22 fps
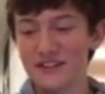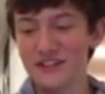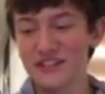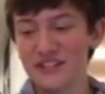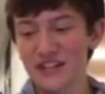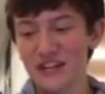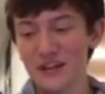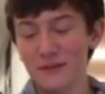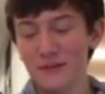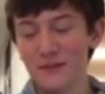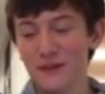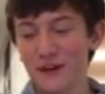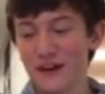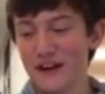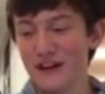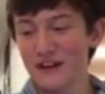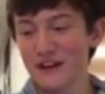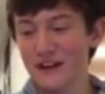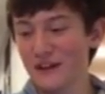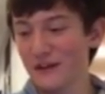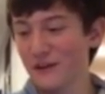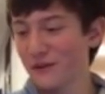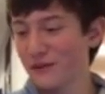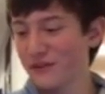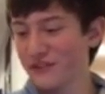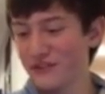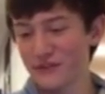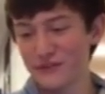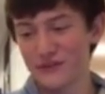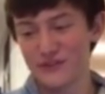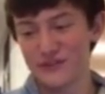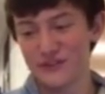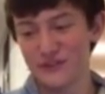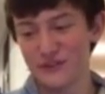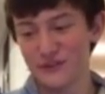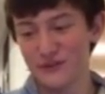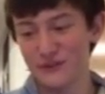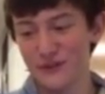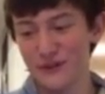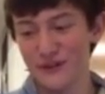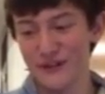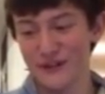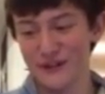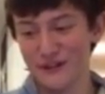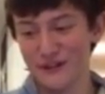a shame you had to go so soon.